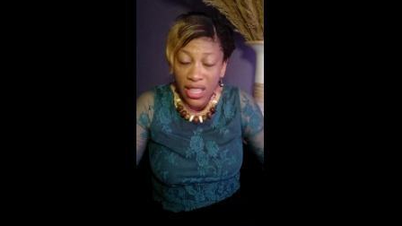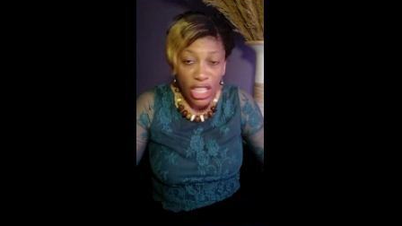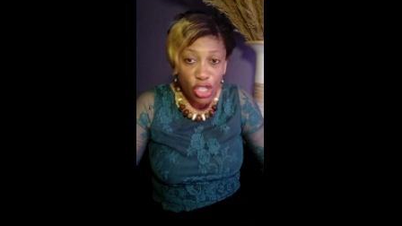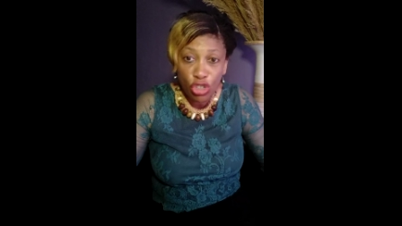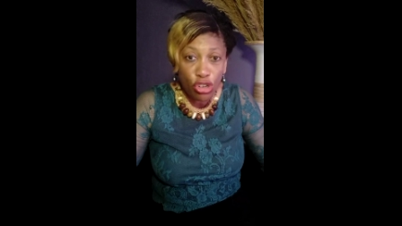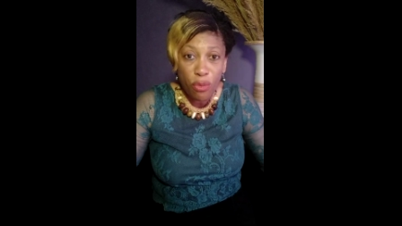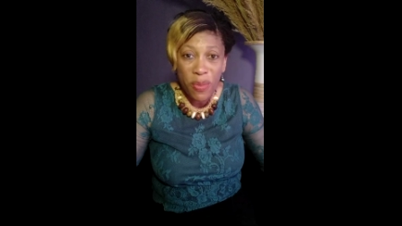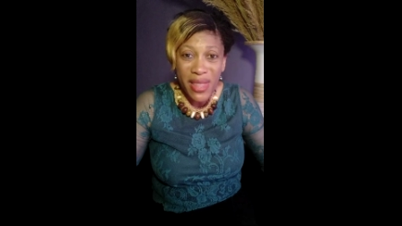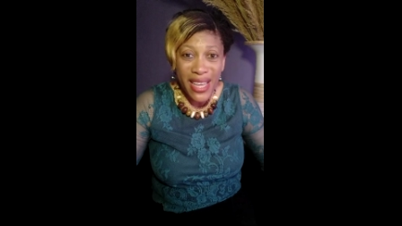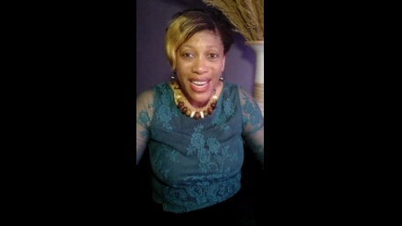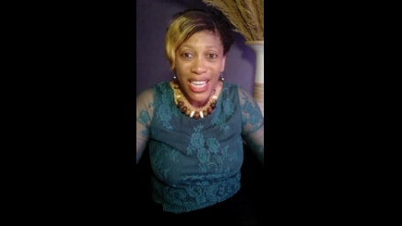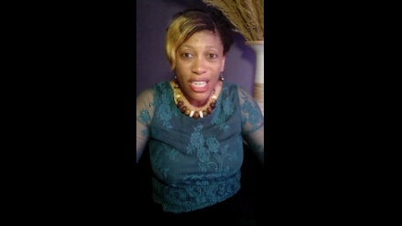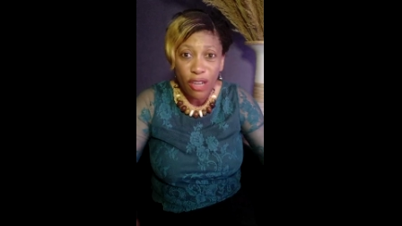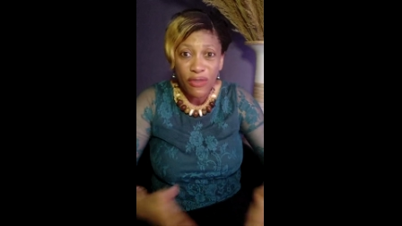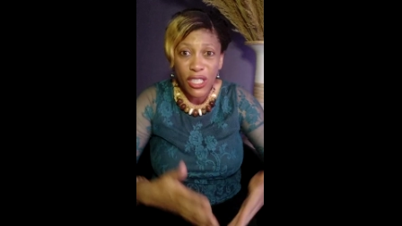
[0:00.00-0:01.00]
There shouldn't be
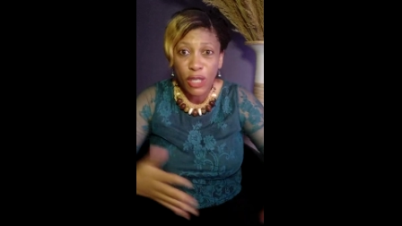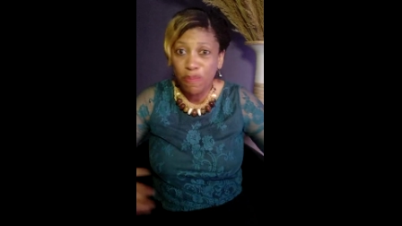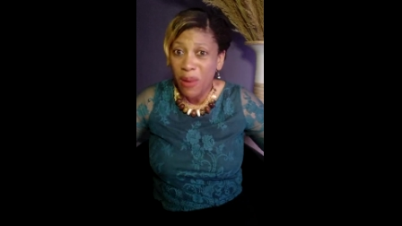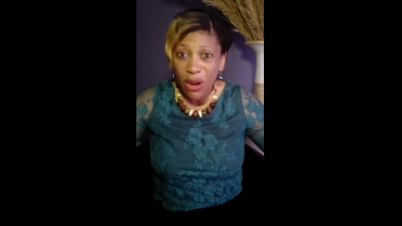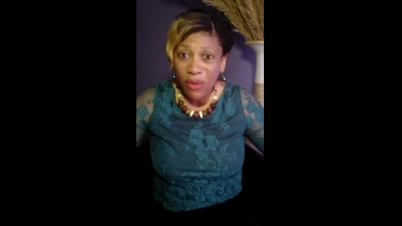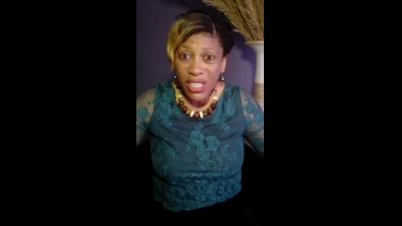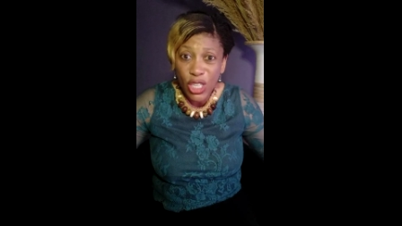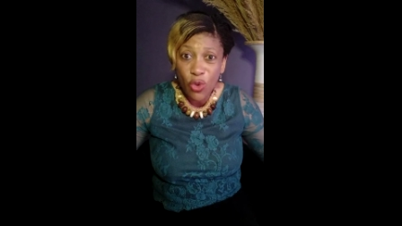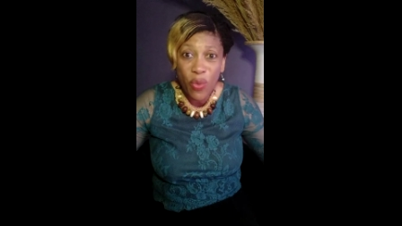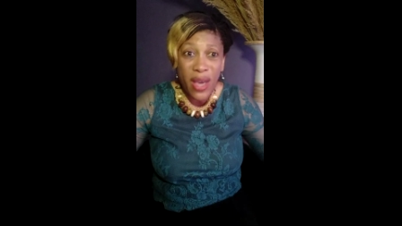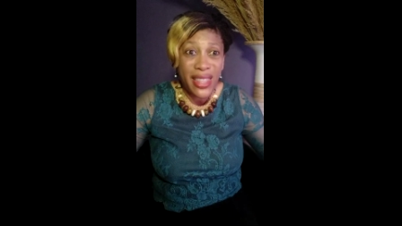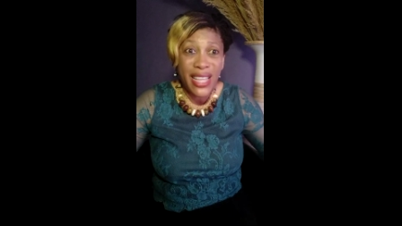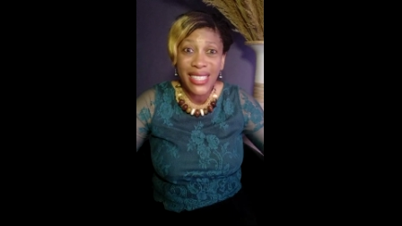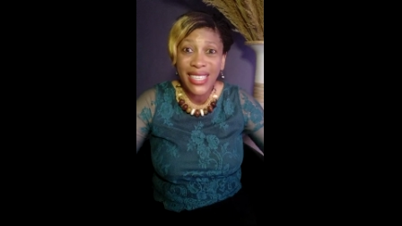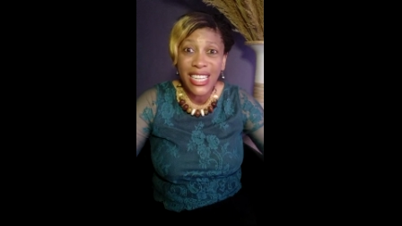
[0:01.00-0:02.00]
that kind of disparity
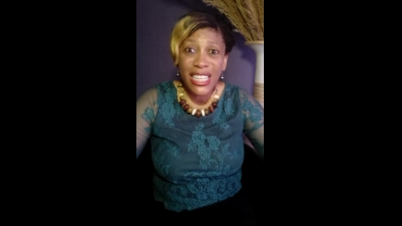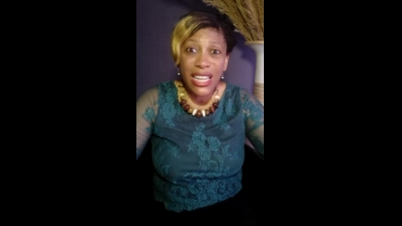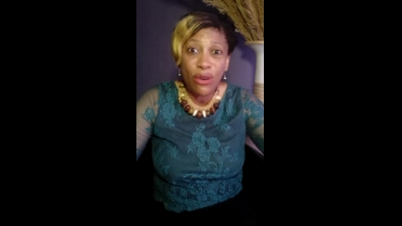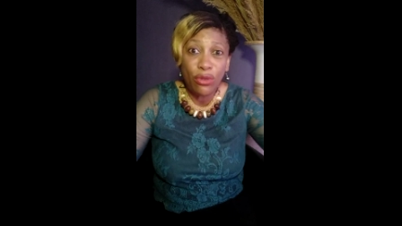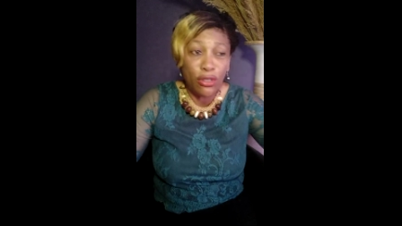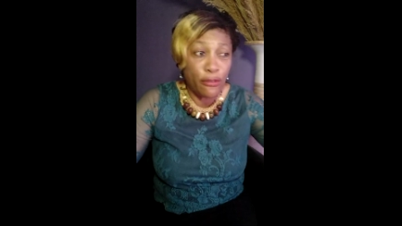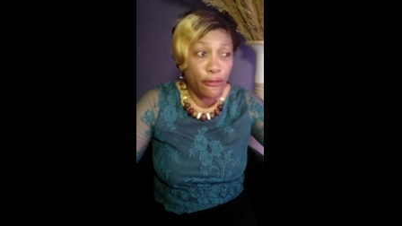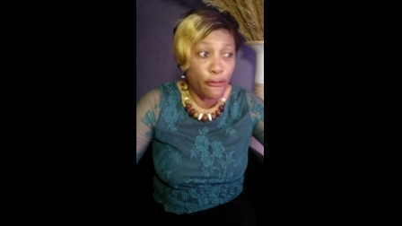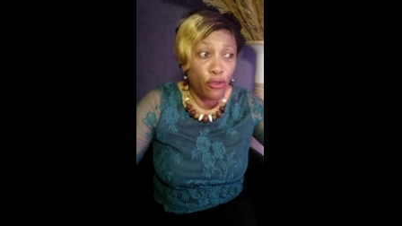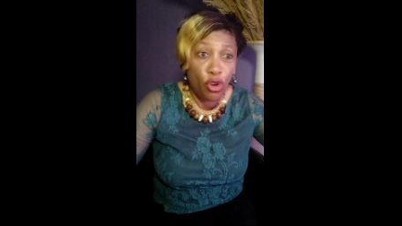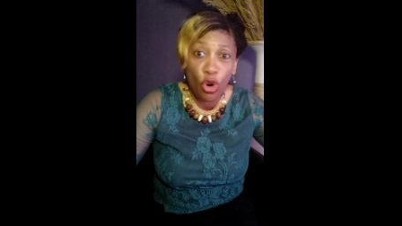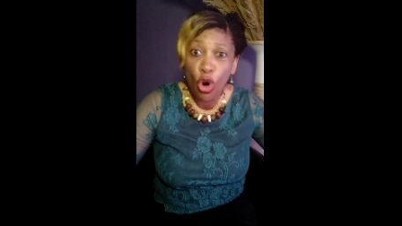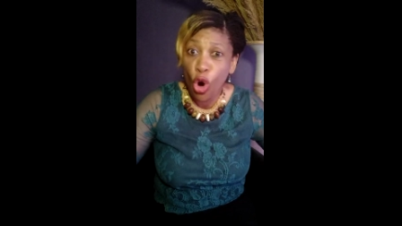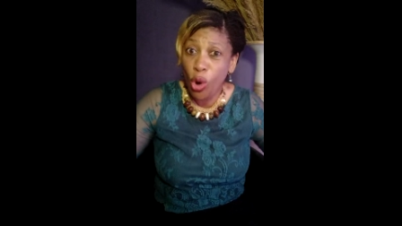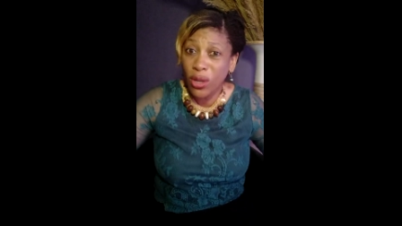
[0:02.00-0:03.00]
where they're sitting down on the
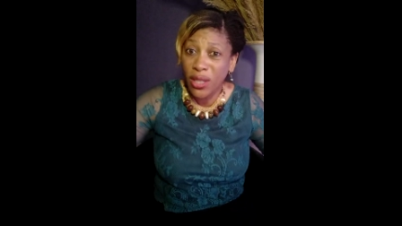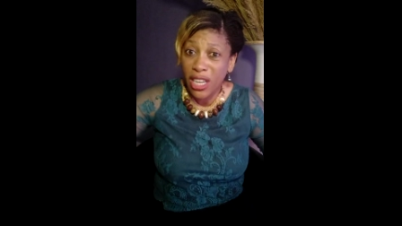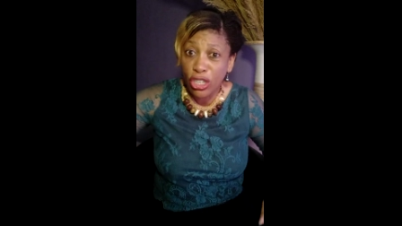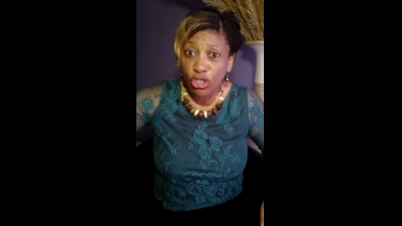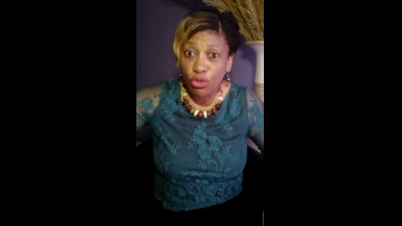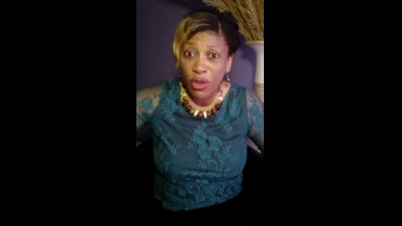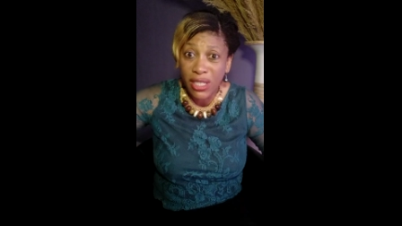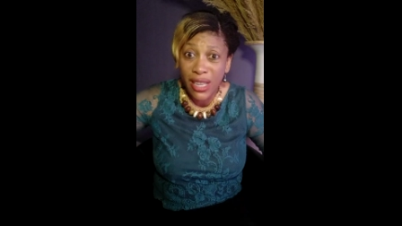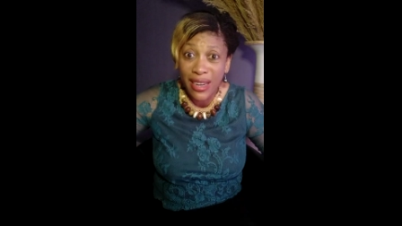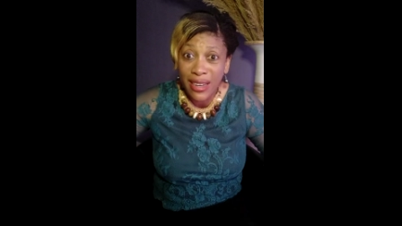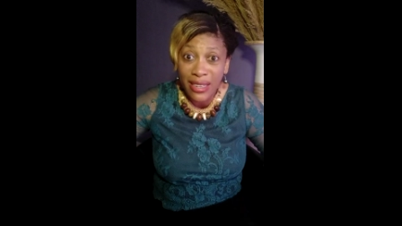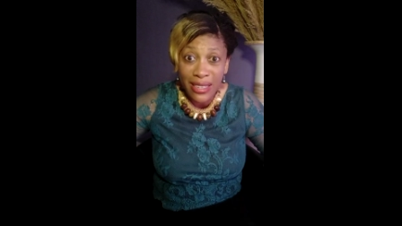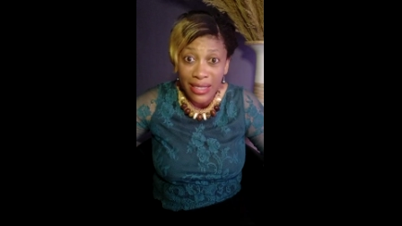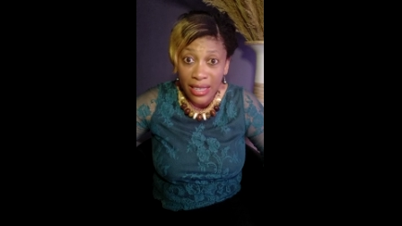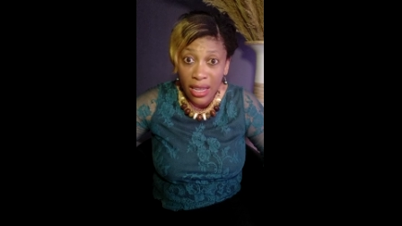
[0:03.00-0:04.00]
floor or under the tree to
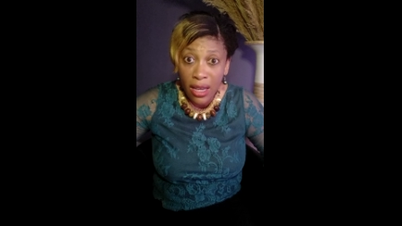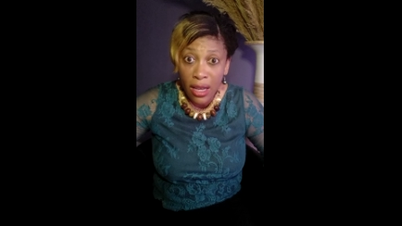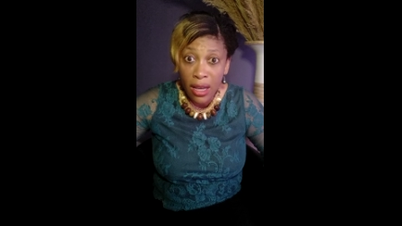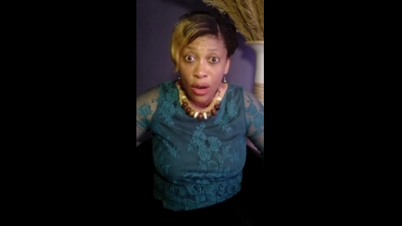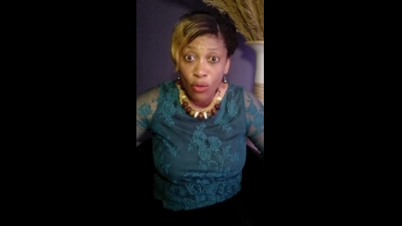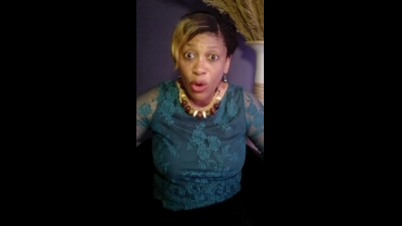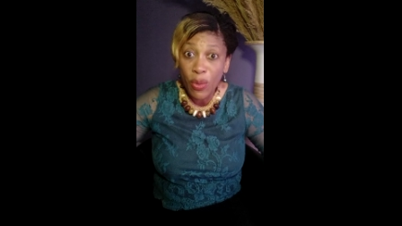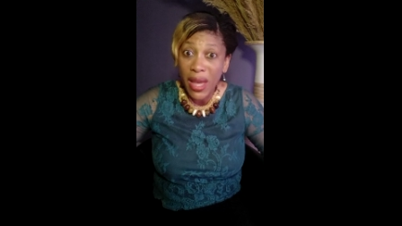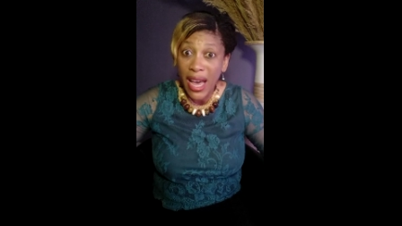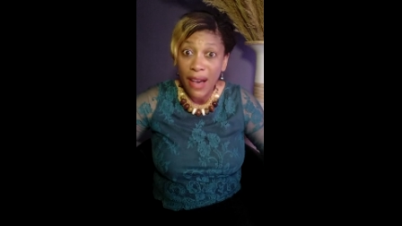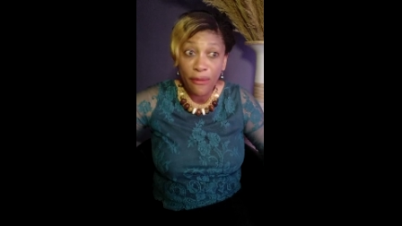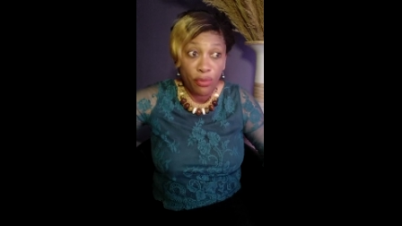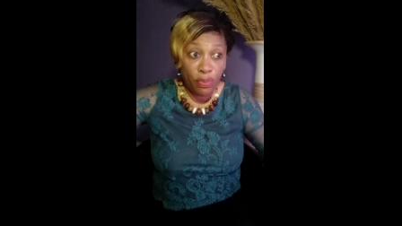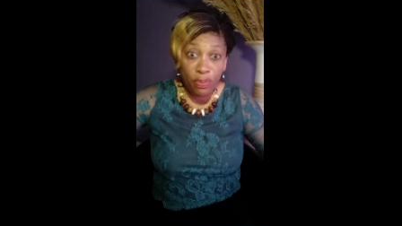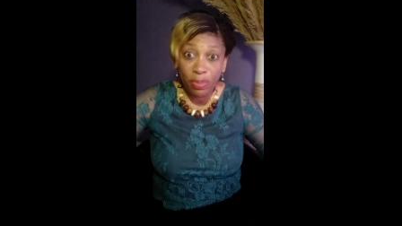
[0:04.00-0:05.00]
learn when we
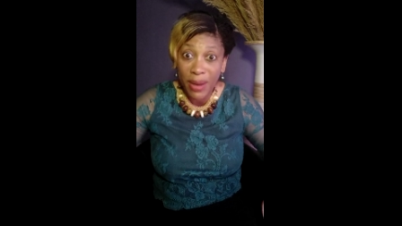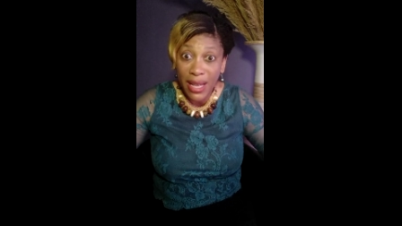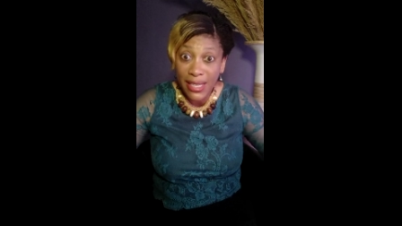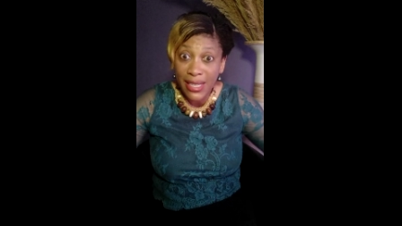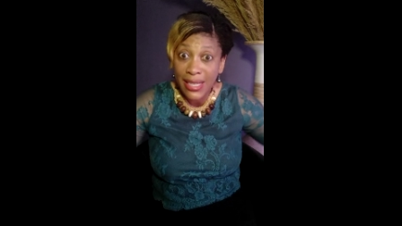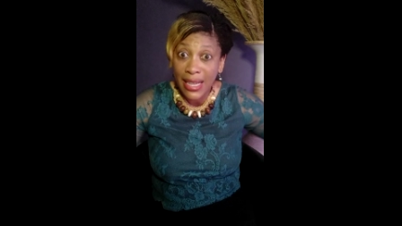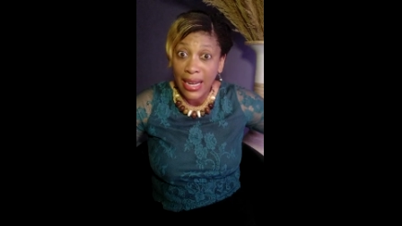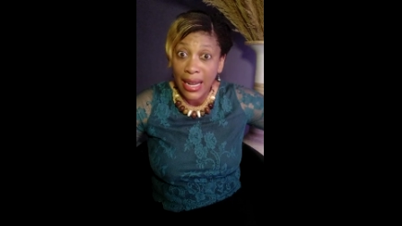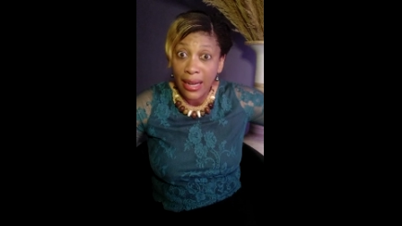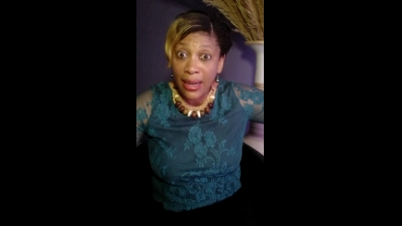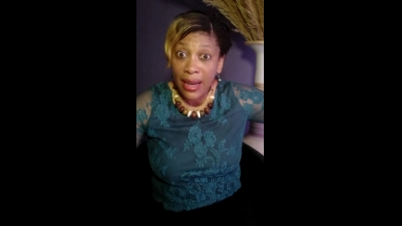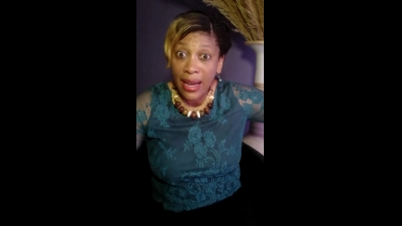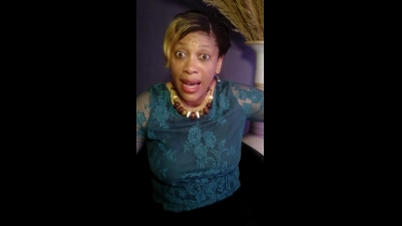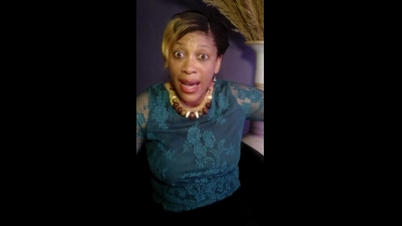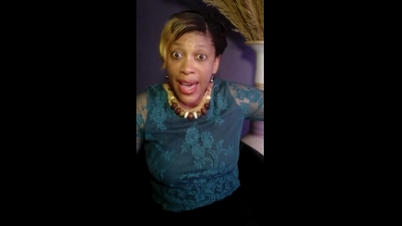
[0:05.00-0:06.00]
have classes that
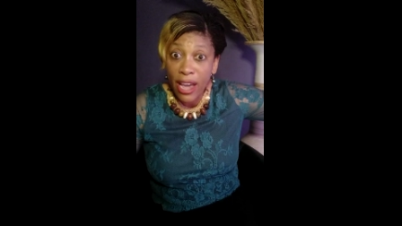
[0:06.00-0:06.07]
are